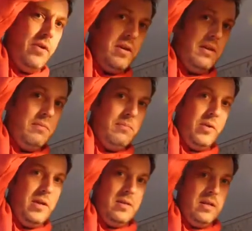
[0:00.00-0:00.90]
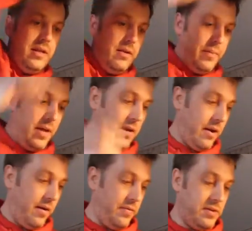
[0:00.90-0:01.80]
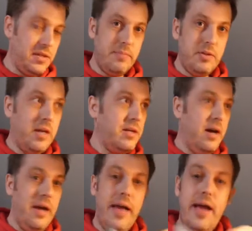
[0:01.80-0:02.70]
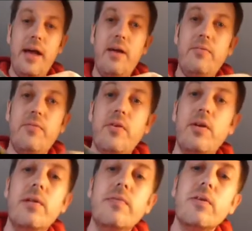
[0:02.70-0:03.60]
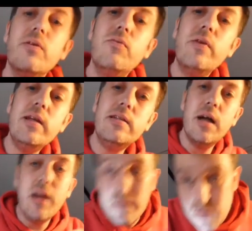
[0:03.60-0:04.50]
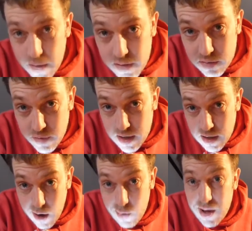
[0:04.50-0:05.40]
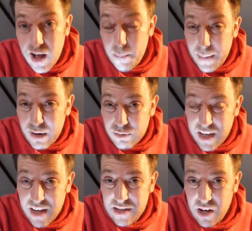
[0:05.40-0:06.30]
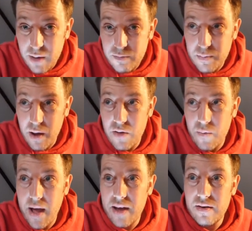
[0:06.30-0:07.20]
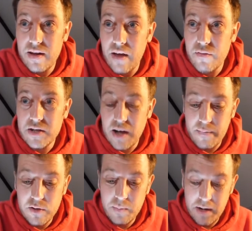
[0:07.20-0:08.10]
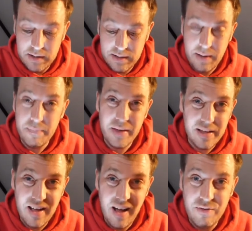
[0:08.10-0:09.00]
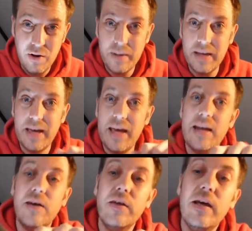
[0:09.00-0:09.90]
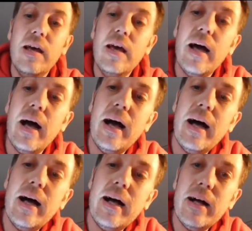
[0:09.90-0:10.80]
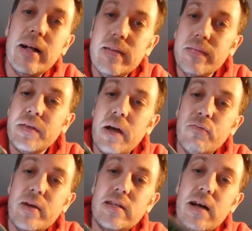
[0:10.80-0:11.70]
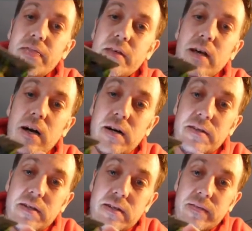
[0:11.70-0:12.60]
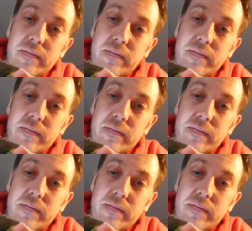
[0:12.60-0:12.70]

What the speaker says: I can bring a little bit of light on the subject. I have redone, I've done this video about 10 times by the way, and every time there's been something that I've not been keen on. I've redone the garden.